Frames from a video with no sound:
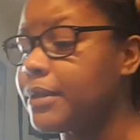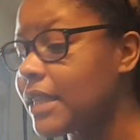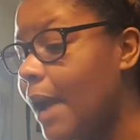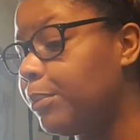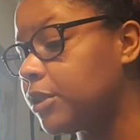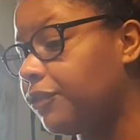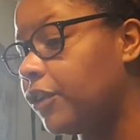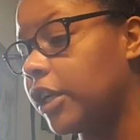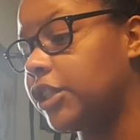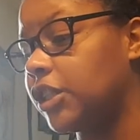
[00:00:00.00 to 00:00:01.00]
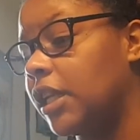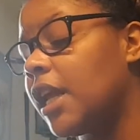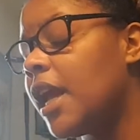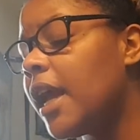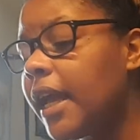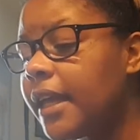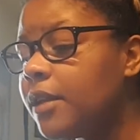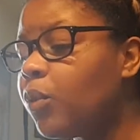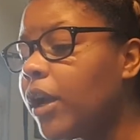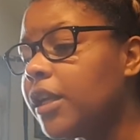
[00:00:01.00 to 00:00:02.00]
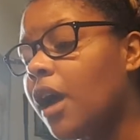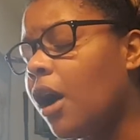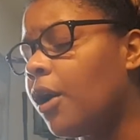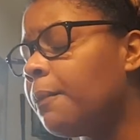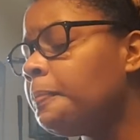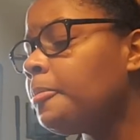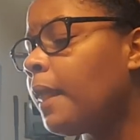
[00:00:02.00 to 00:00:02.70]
Stop with the fuck shit. Anyway, y'all,